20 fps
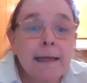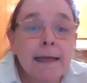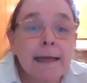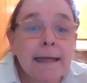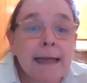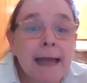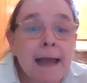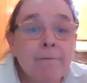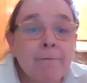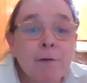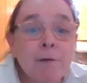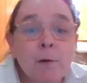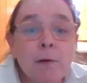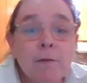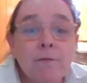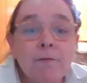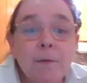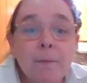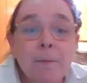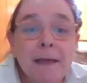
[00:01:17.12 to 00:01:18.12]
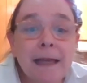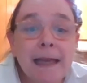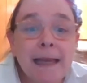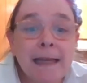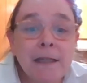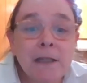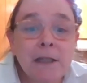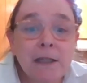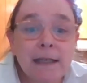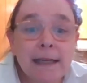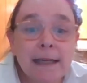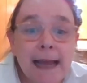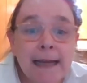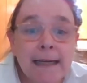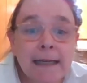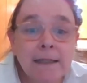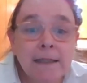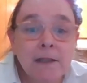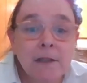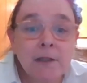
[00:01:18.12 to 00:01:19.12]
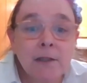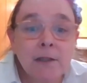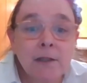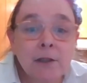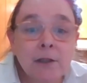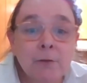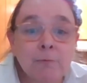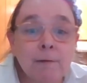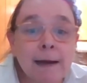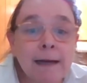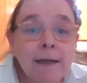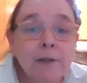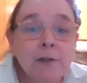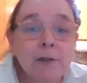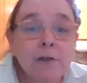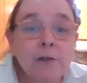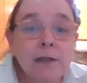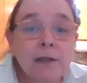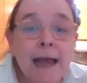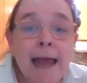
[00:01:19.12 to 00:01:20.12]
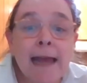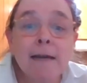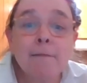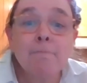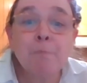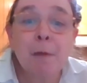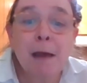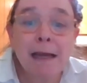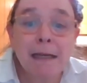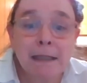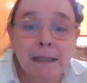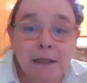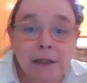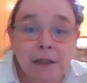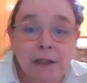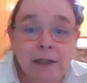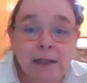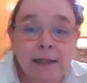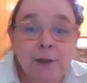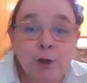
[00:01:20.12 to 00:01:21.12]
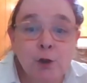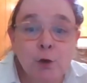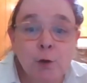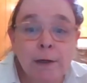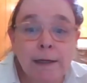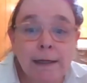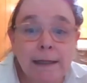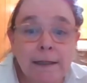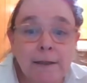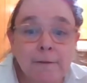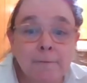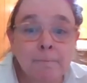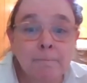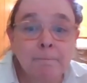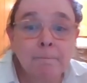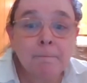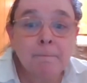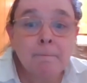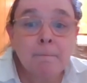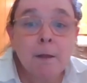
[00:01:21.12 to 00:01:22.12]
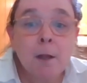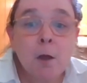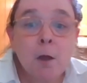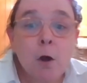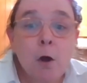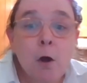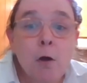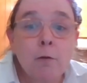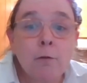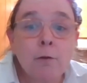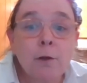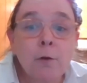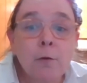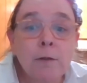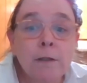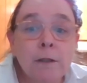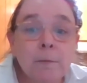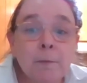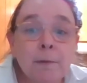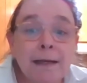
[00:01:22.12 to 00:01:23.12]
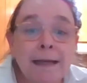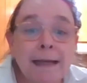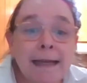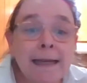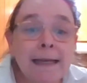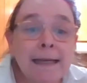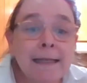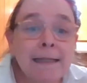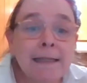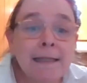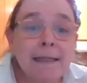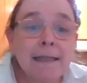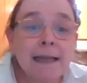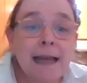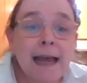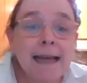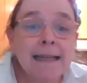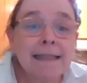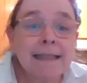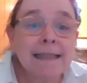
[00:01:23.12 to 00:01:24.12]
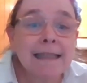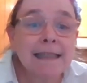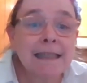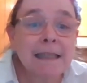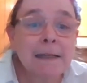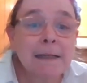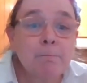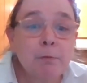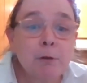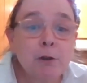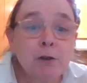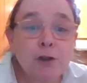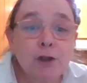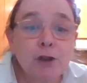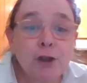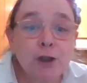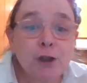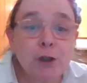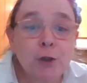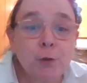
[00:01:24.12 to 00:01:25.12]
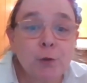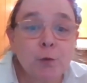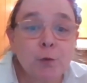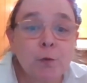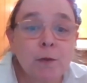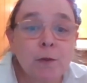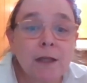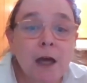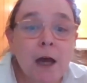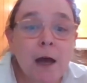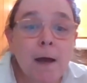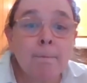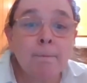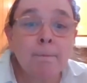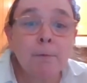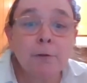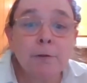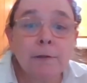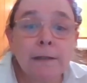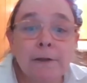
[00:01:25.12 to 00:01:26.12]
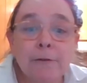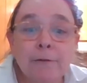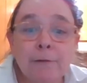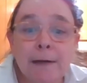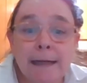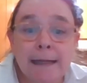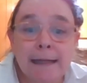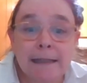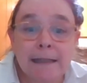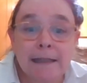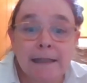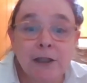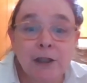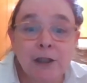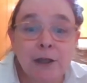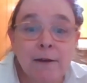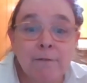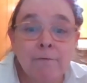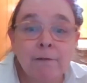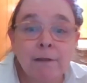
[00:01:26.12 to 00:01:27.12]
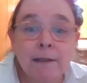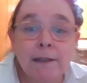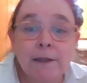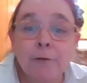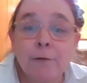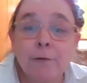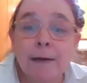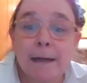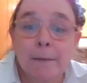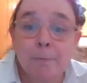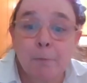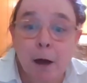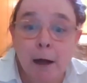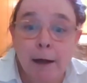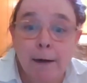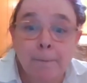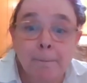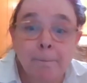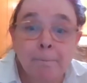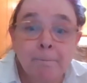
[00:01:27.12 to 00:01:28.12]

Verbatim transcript: Yet everyone from kings to canons, directors, and peasants enjoyed it although its beginnings as a simpler stew with humbler ingredients is generally agreed upon.